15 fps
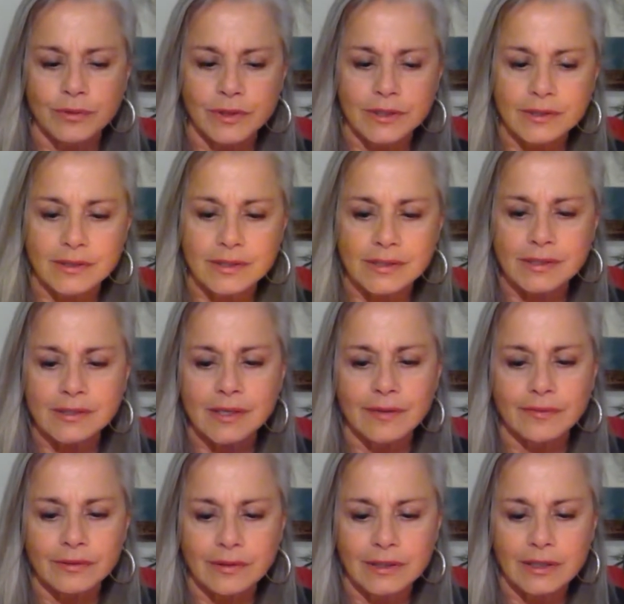This, this is
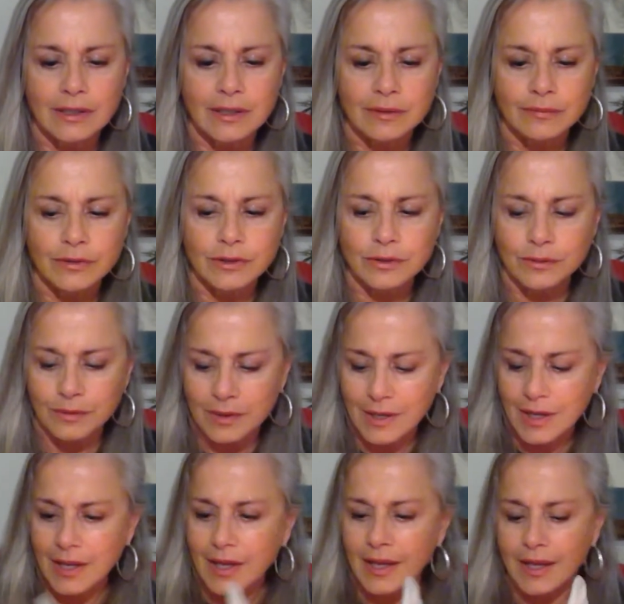definitely um, you.
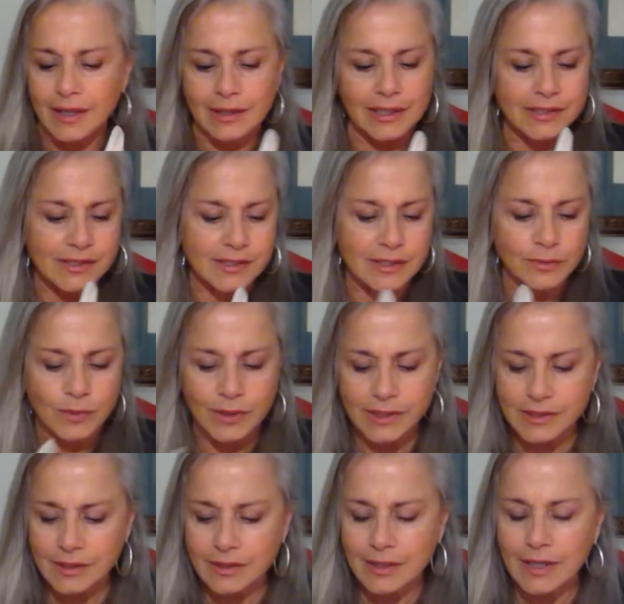And let's see, what is
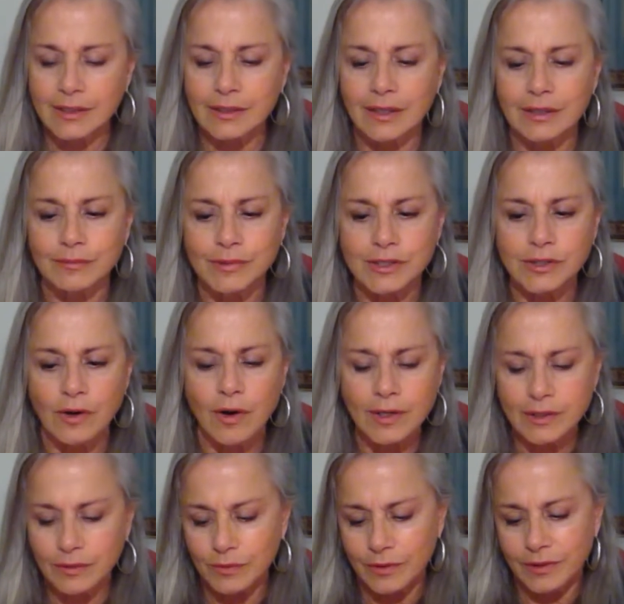it that um,
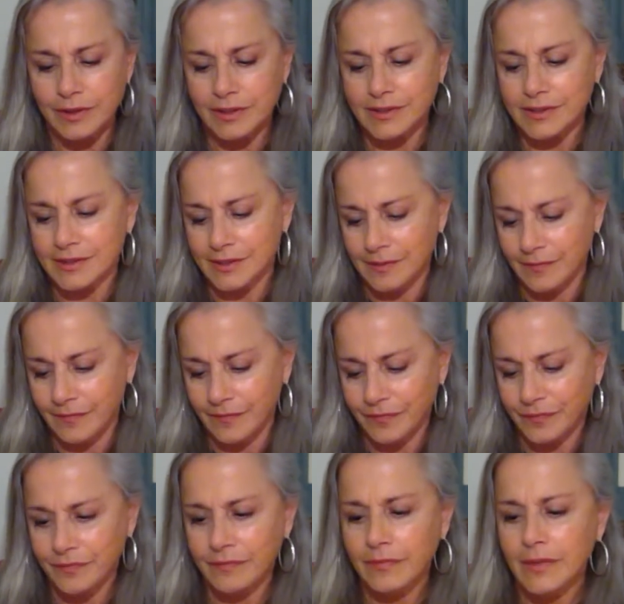started all this?
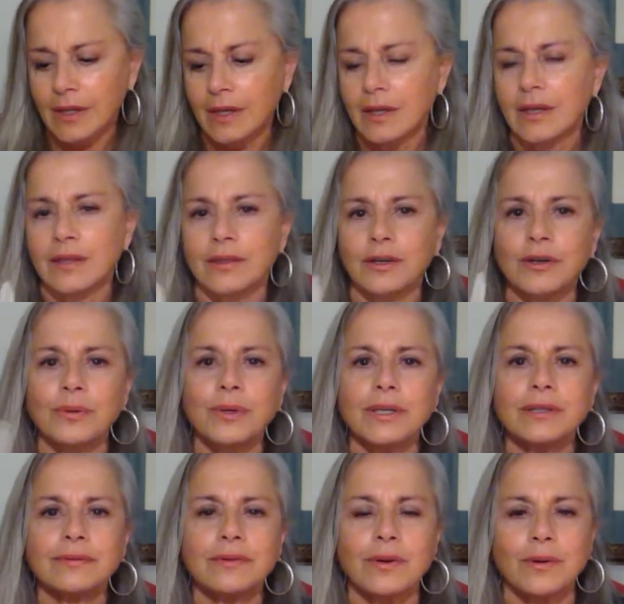The Queen
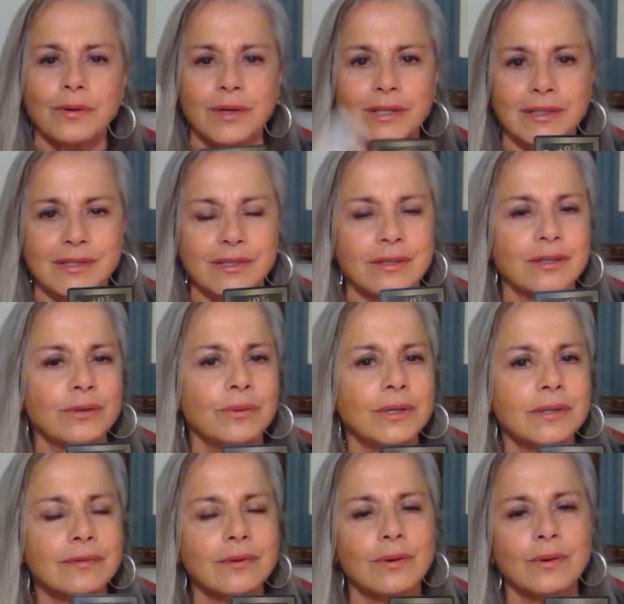of Coins. So the Queen
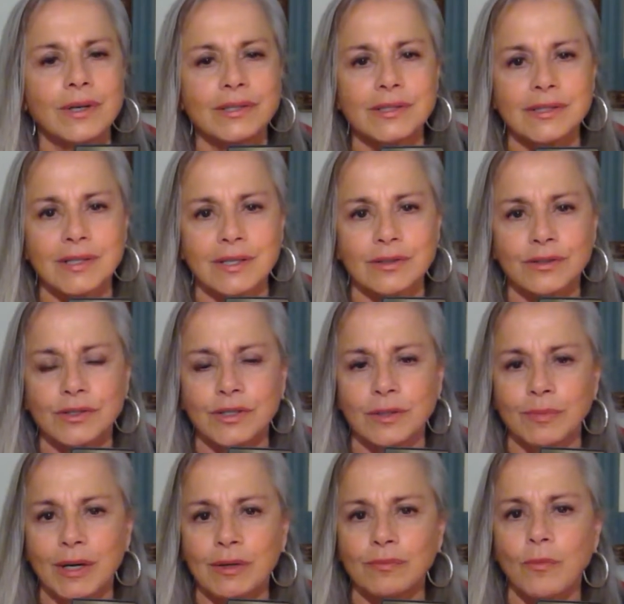of Coins is energy
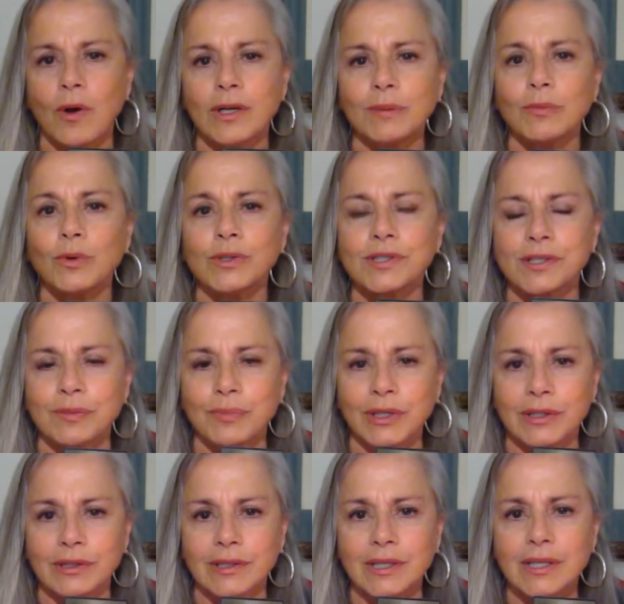about wanting more
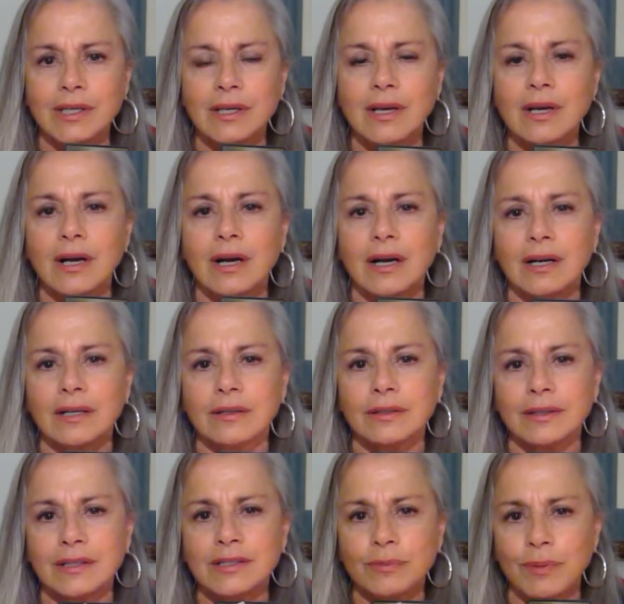stability, uh,
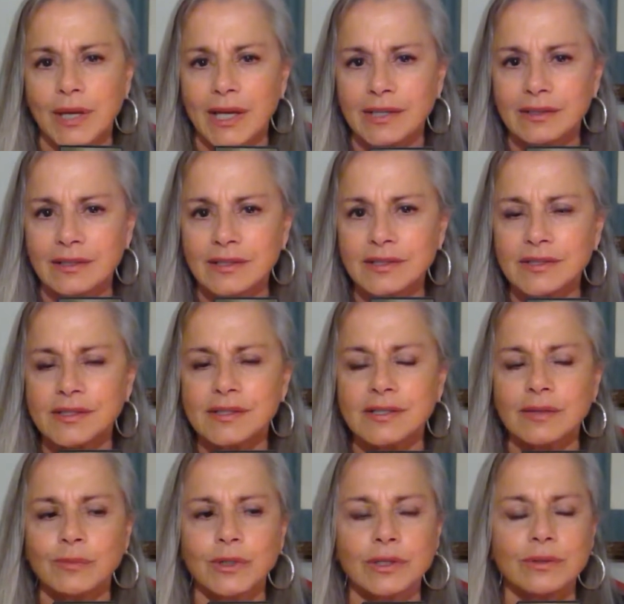independence,
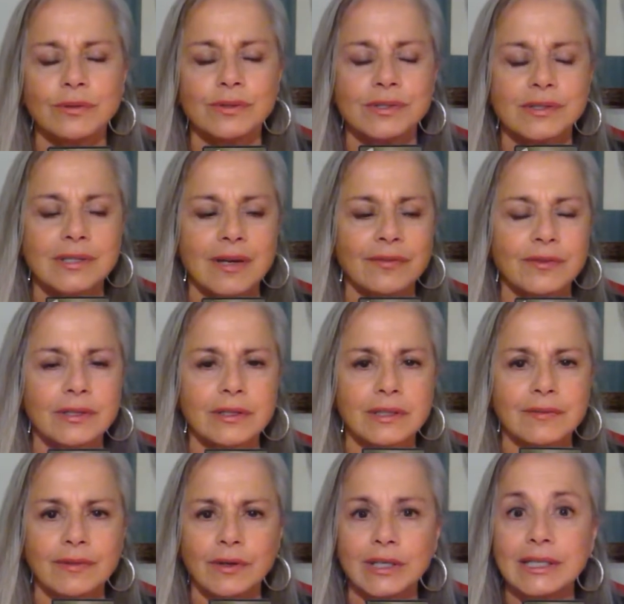someone who's definitely
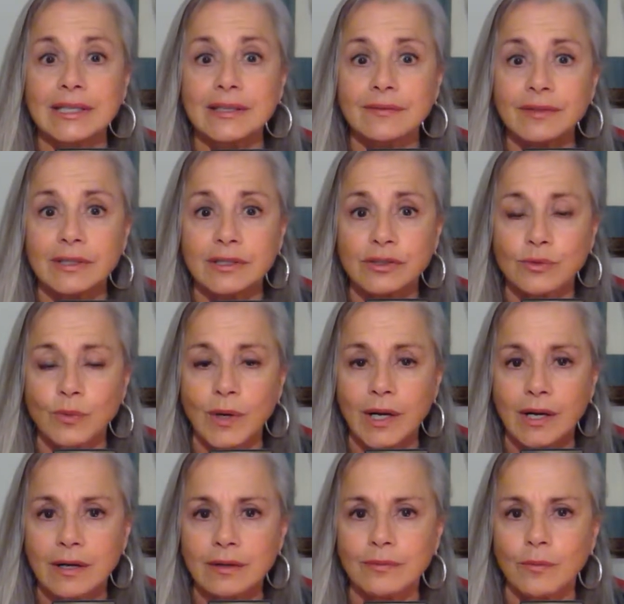very giving as
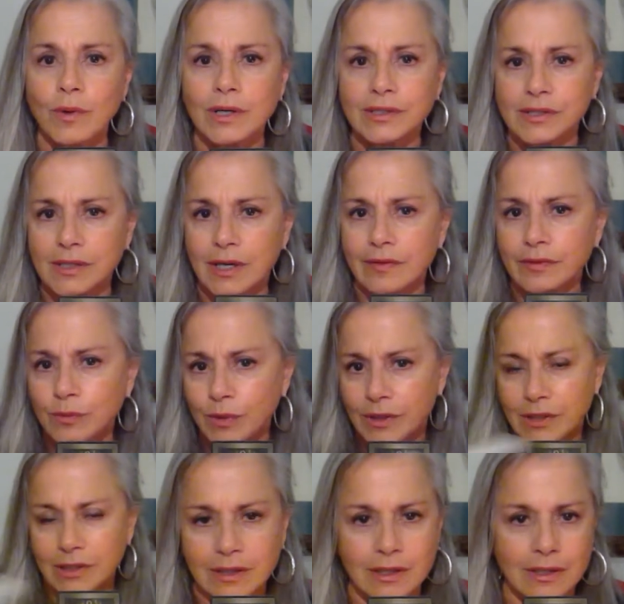well, wants everyone
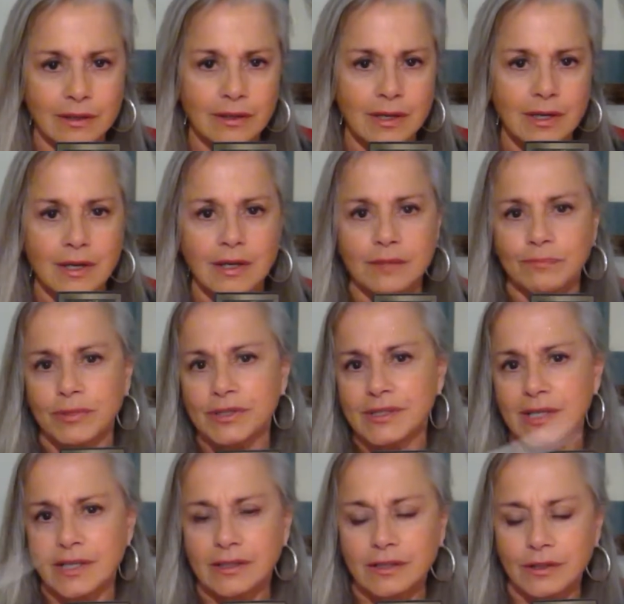their
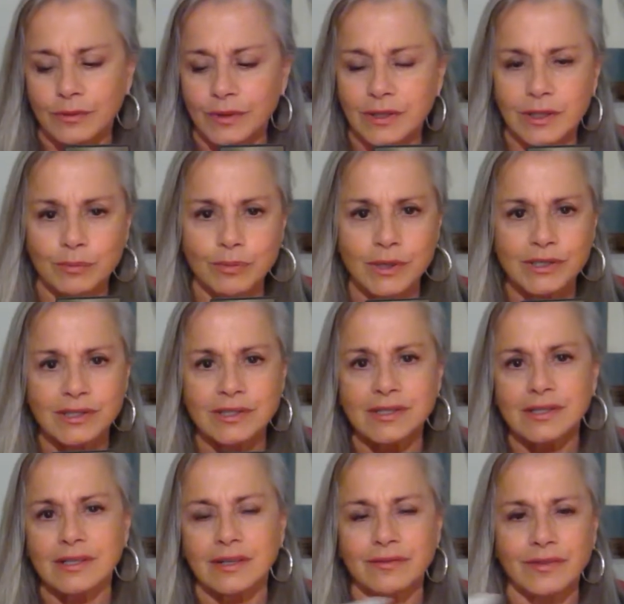possess, you know, in their
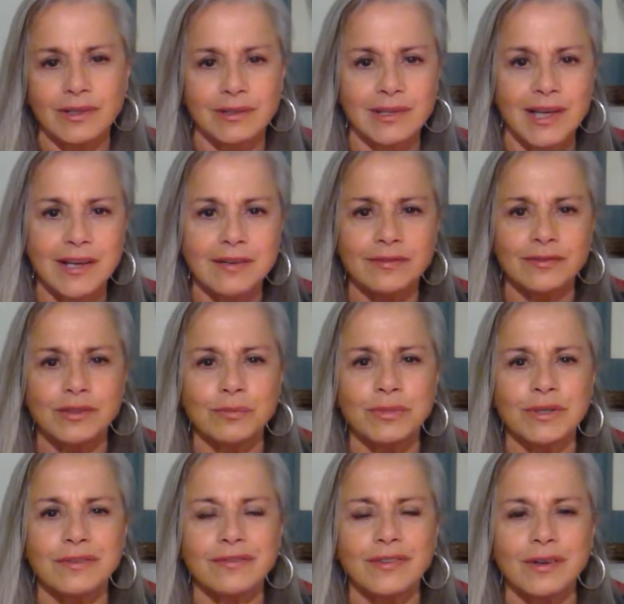presence of their life to
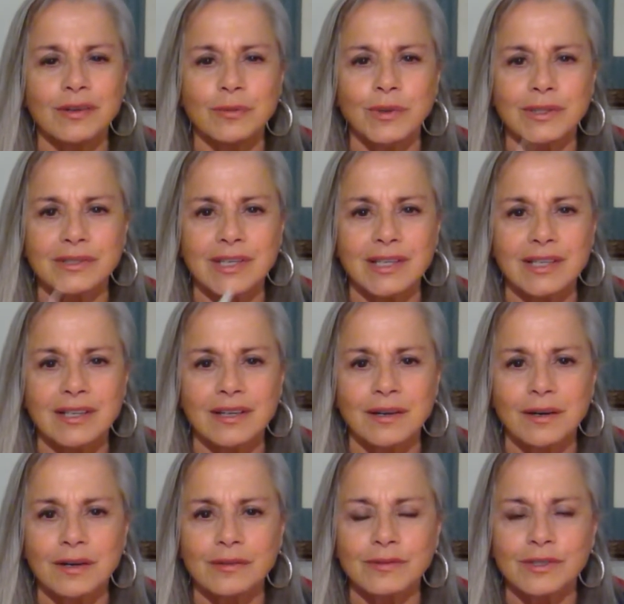be very well taken
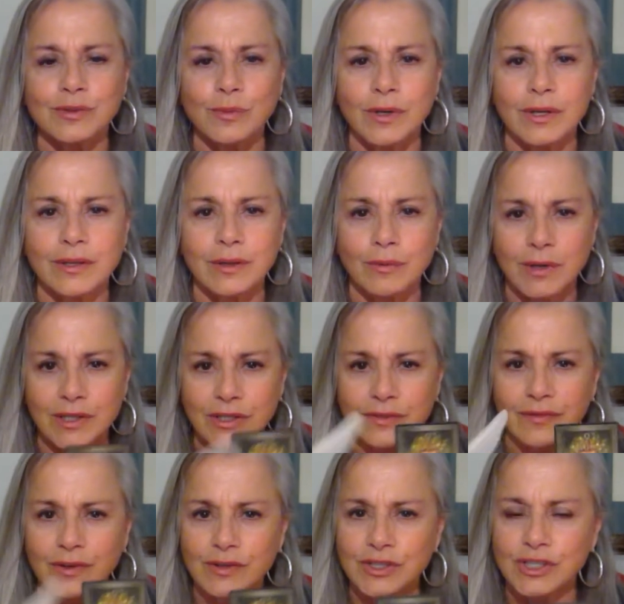care of as well. They want it
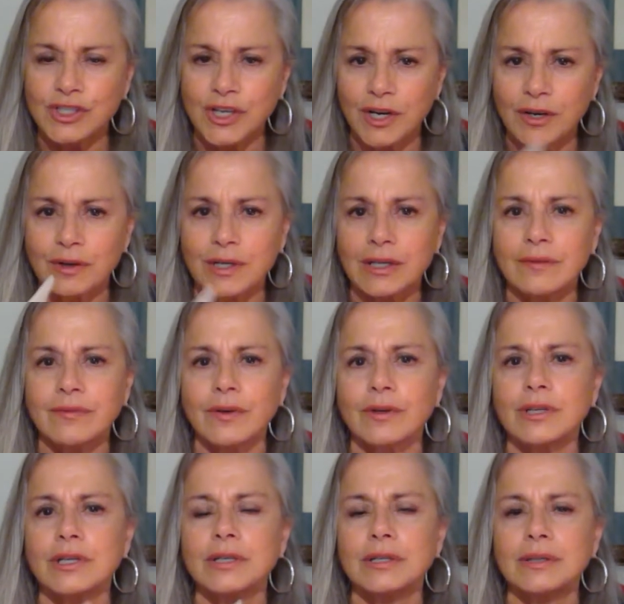very sharing,
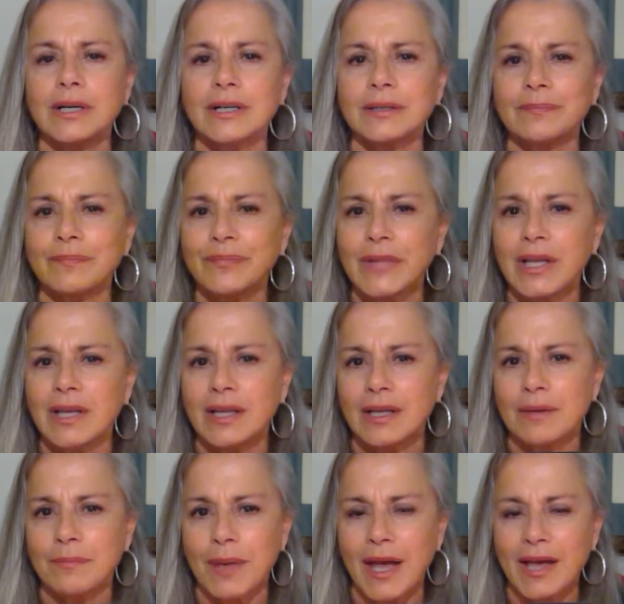very um,
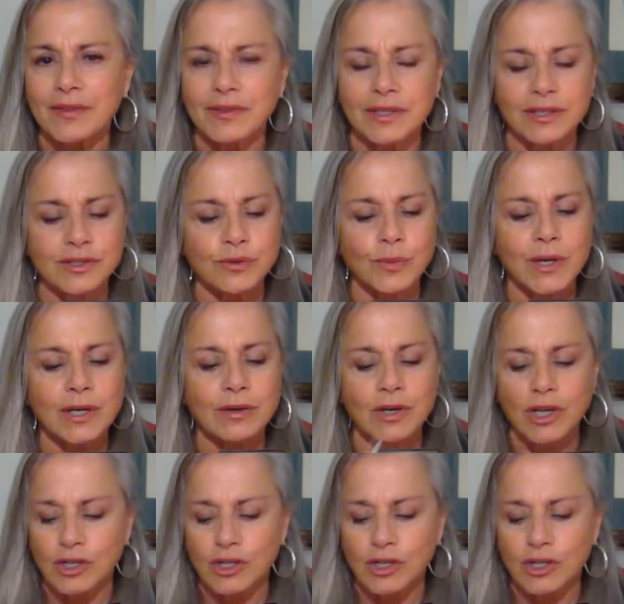empathic as well.